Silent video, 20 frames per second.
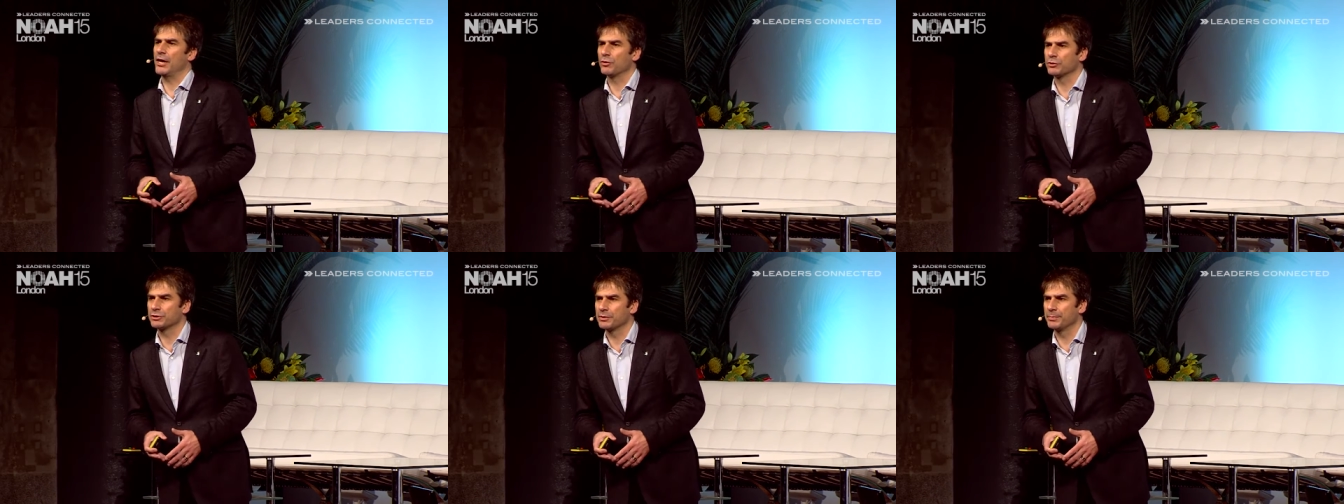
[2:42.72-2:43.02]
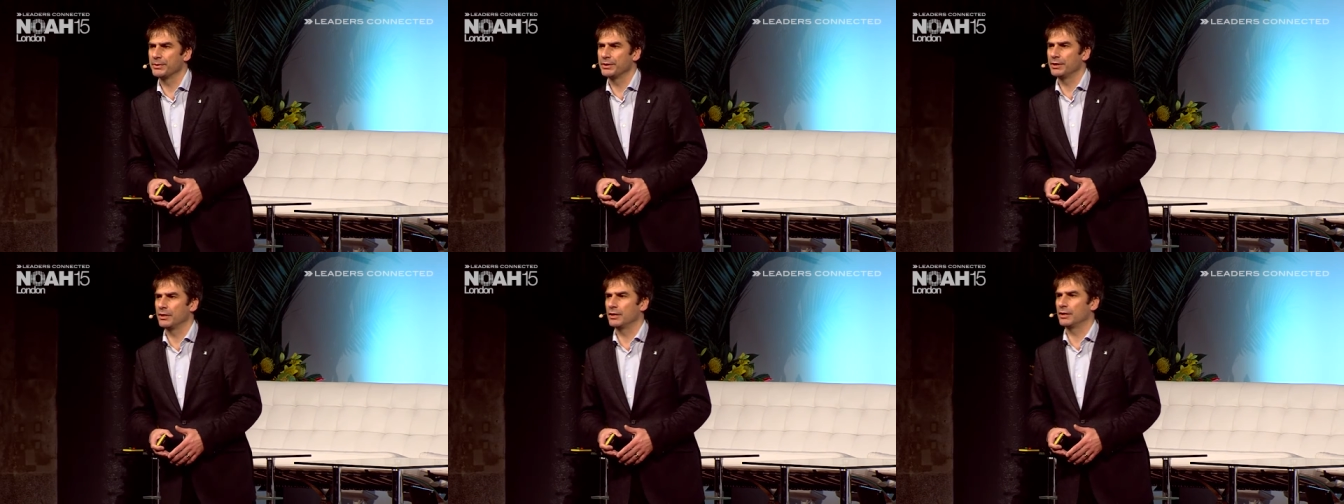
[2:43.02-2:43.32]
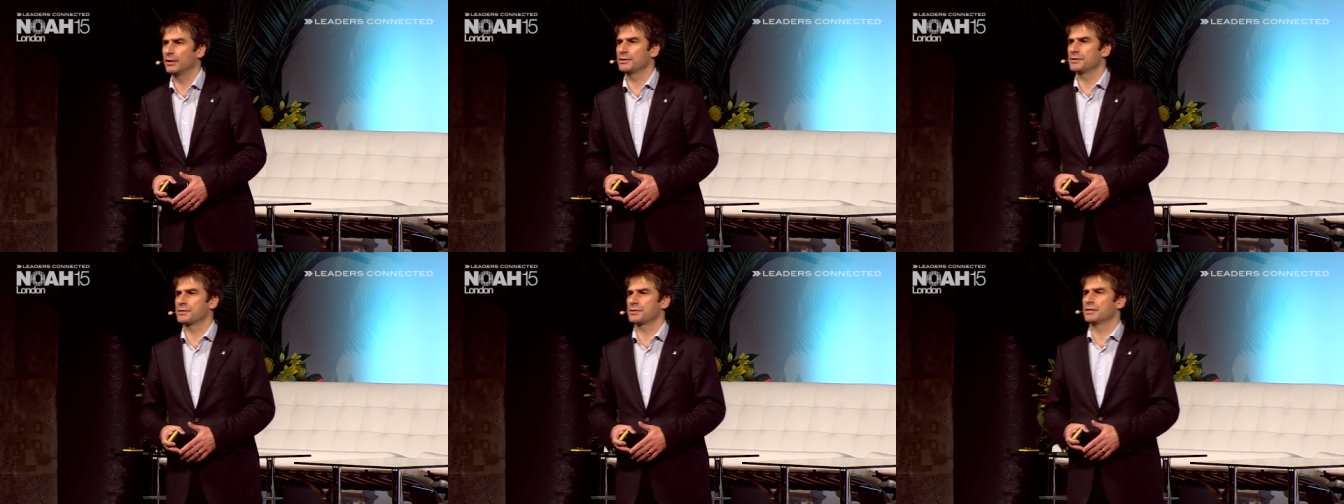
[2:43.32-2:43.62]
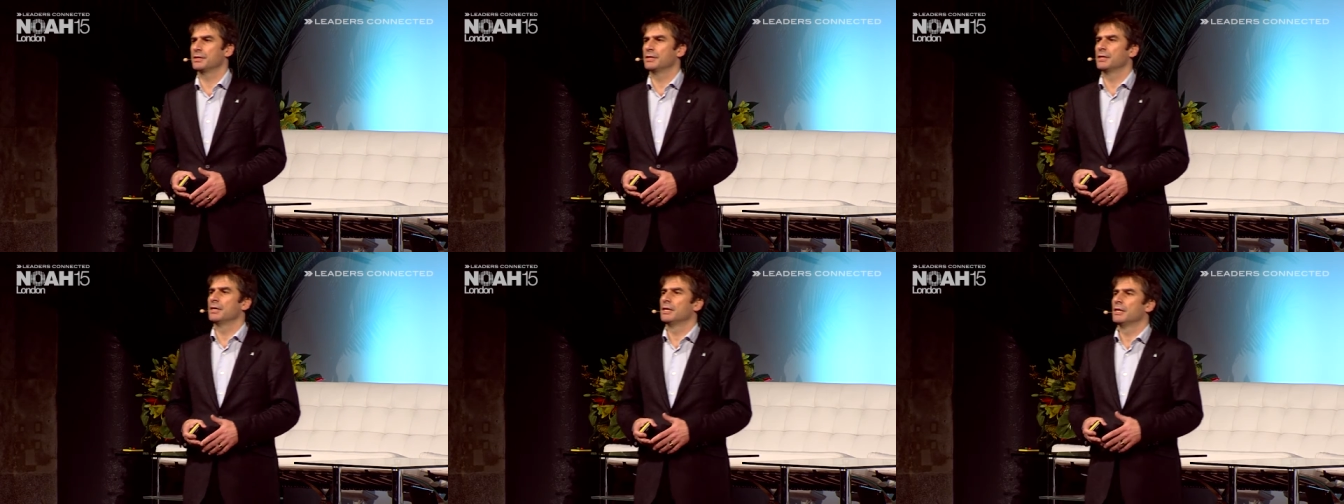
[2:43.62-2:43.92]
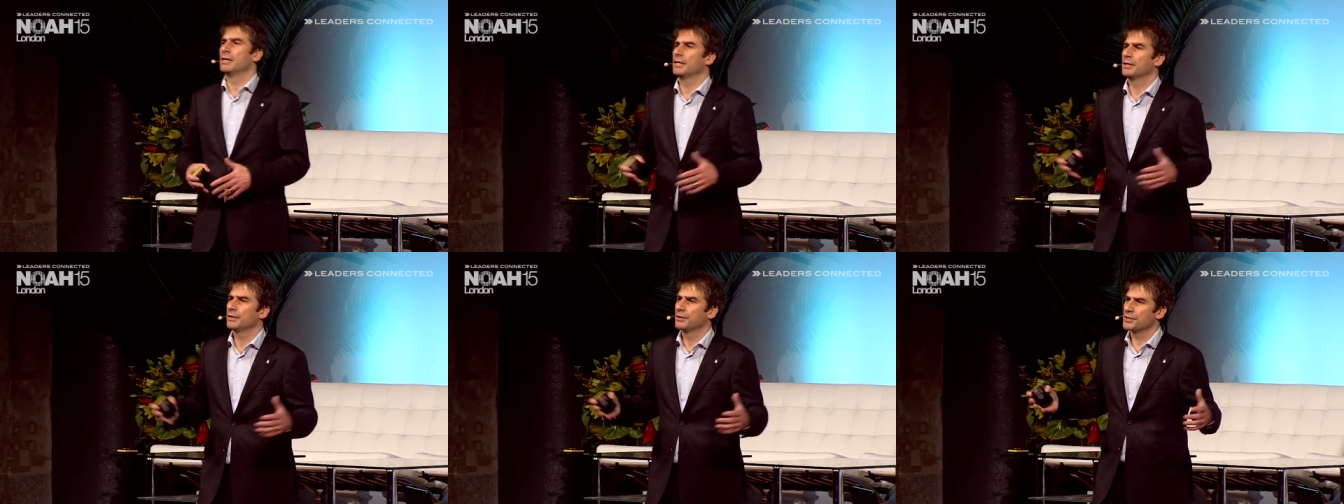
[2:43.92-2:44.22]
entrepreneurs.
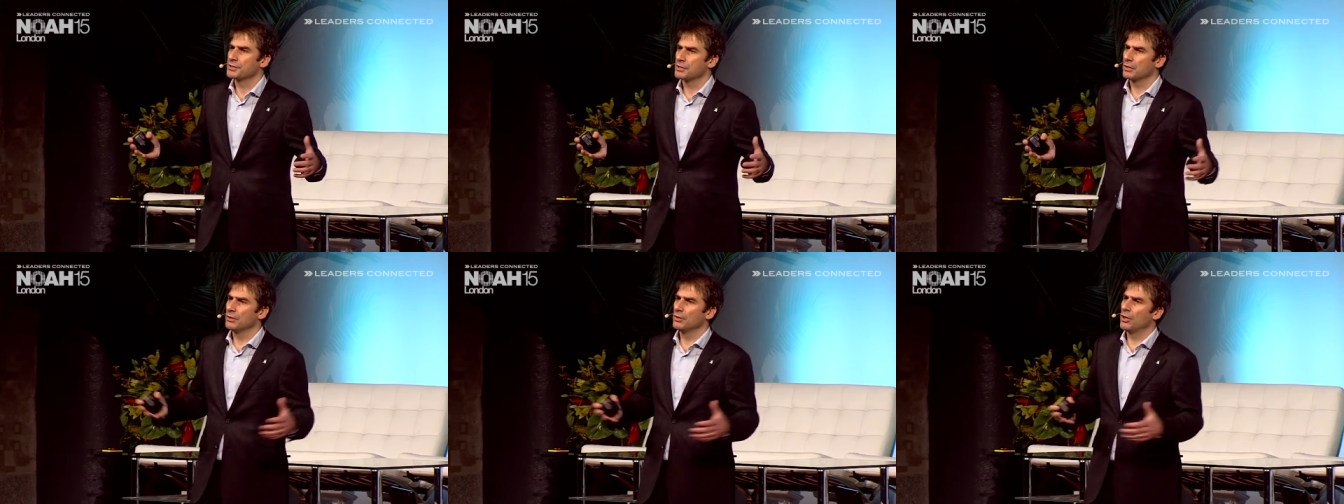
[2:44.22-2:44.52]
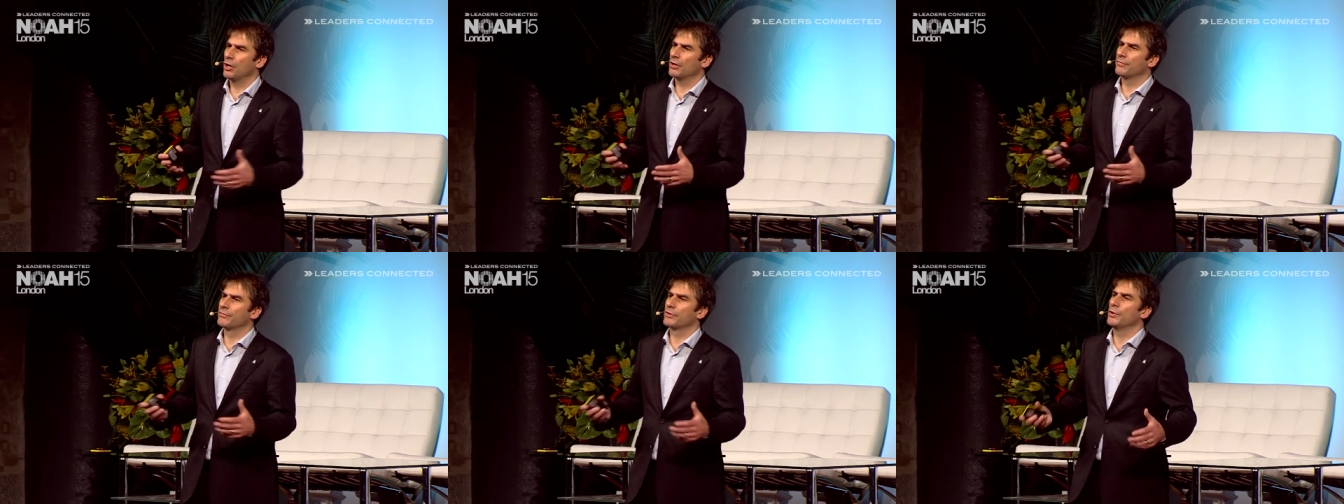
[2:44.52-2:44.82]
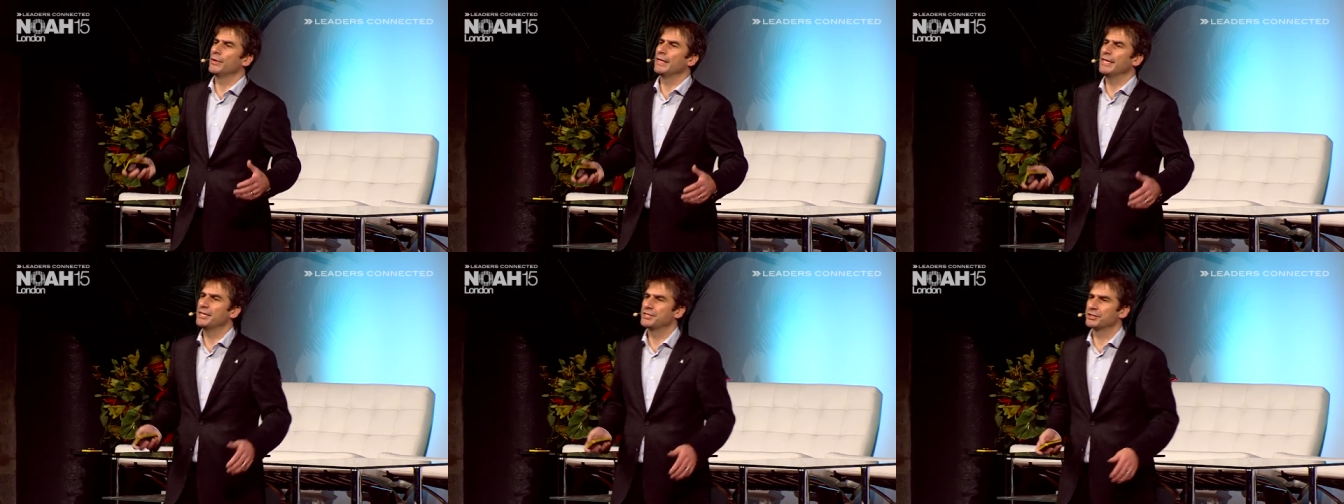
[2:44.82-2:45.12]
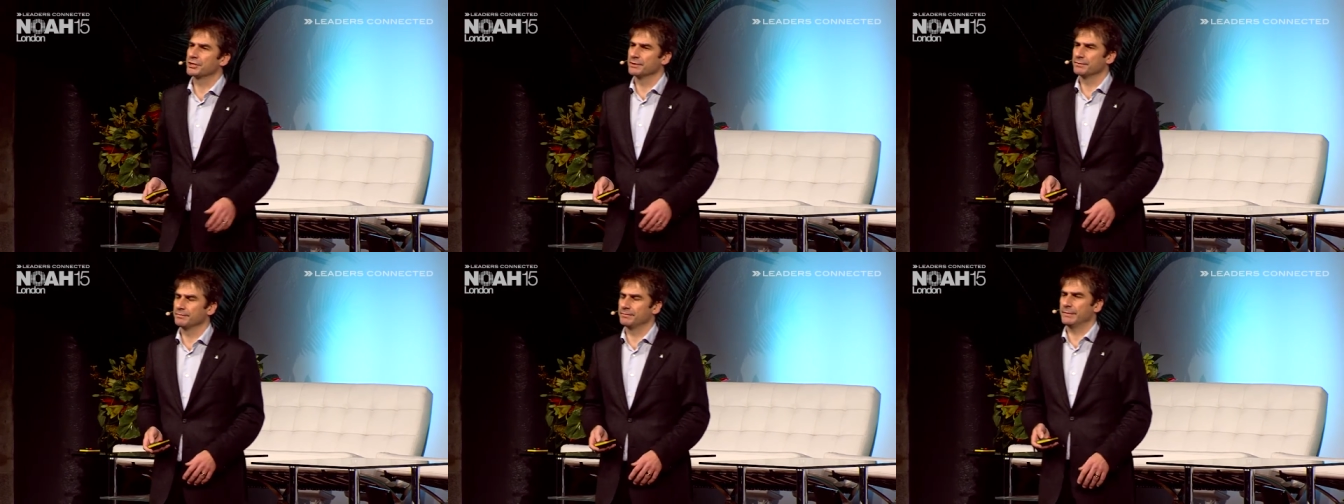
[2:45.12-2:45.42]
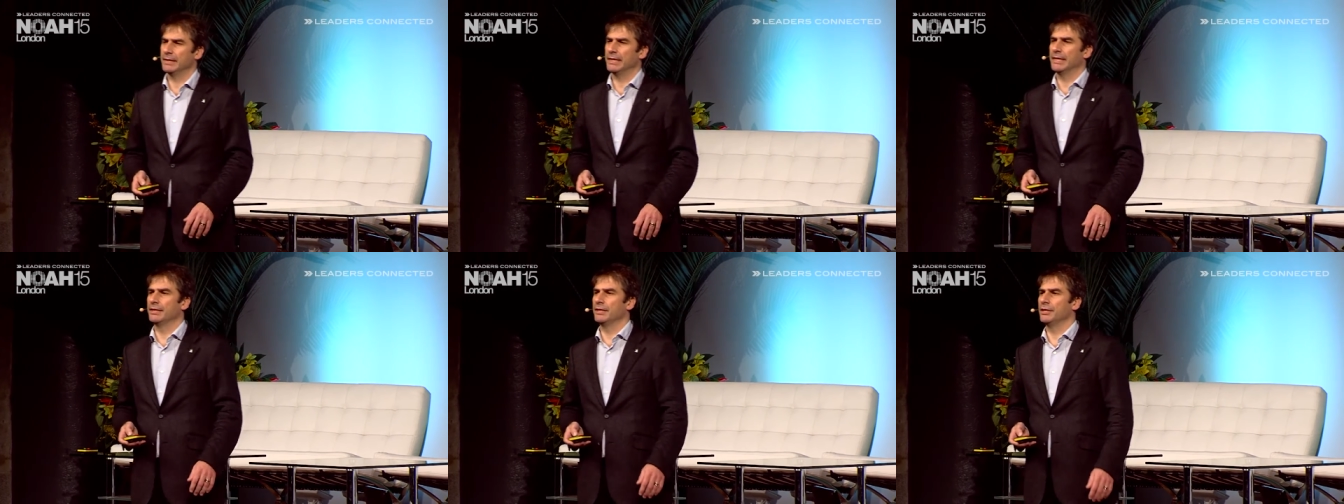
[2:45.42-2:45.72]
There's a lot of cohesion
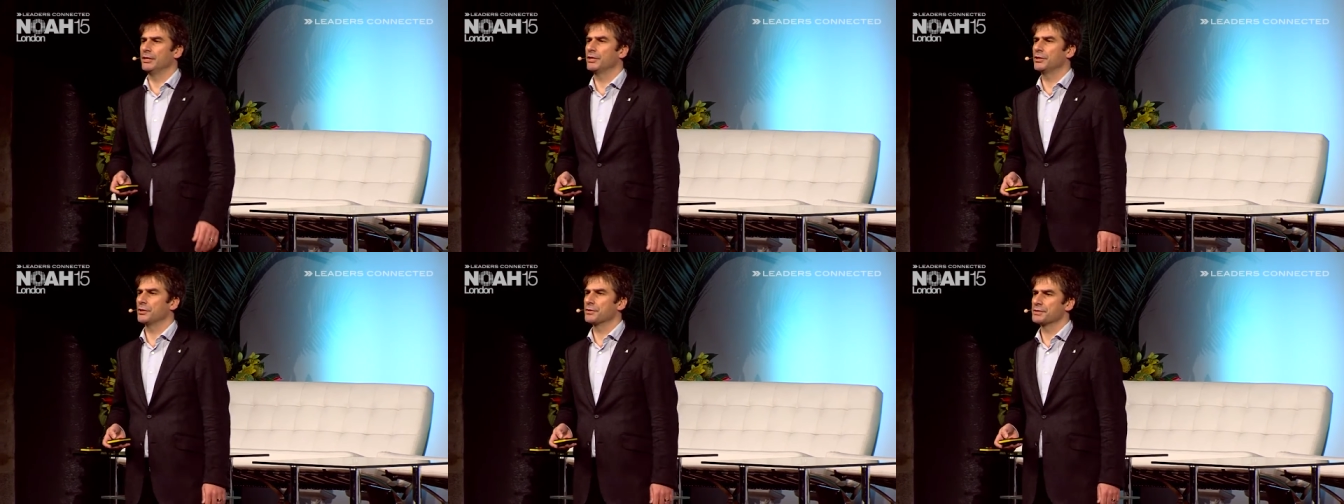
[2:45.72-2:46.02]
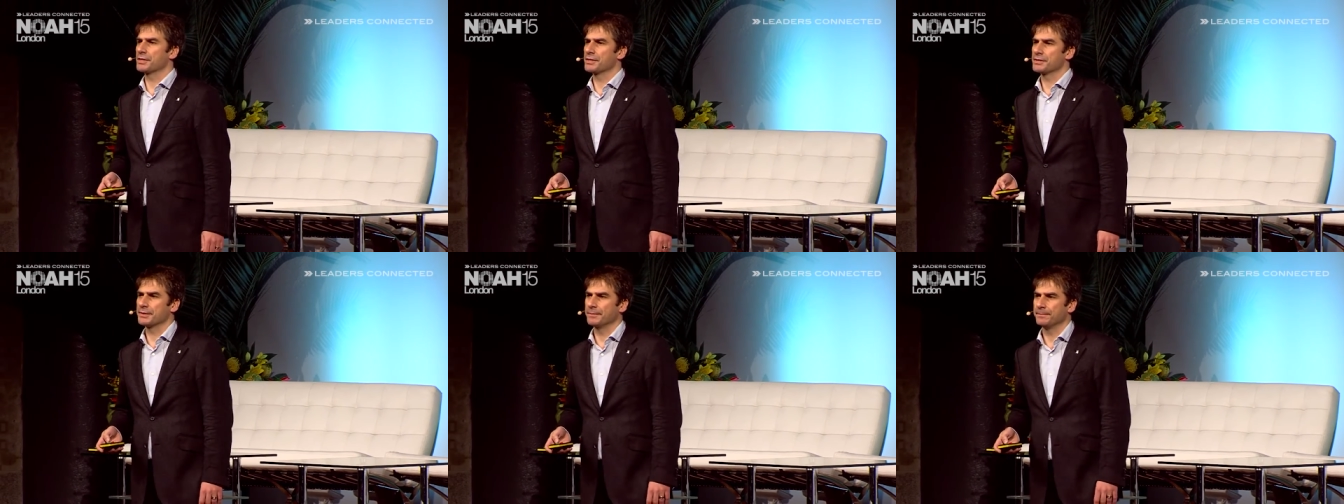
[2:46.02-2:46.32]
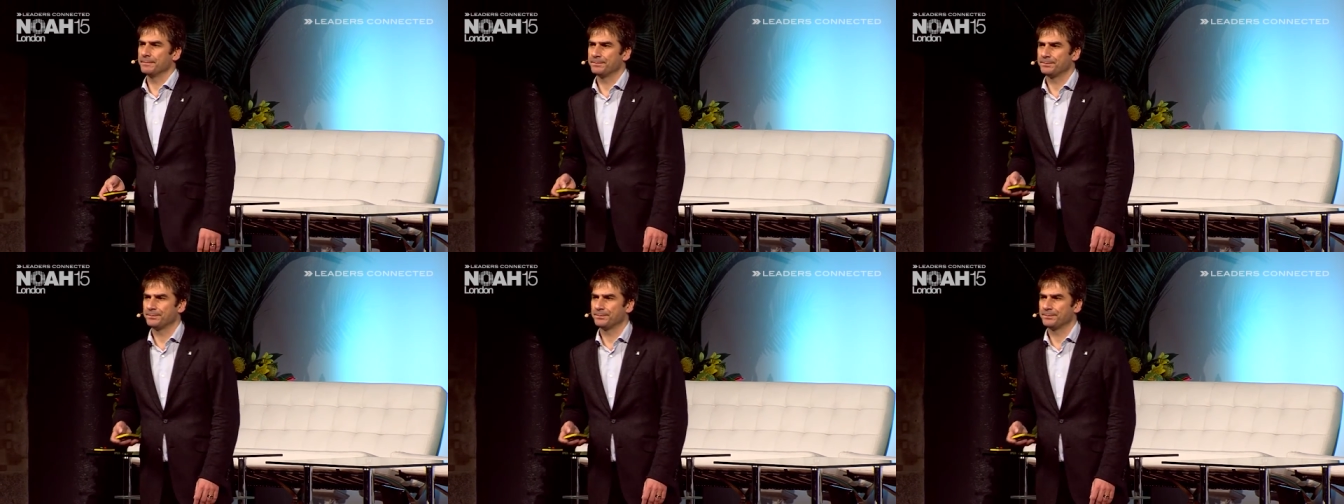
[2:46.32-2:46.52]
in the ecosystem.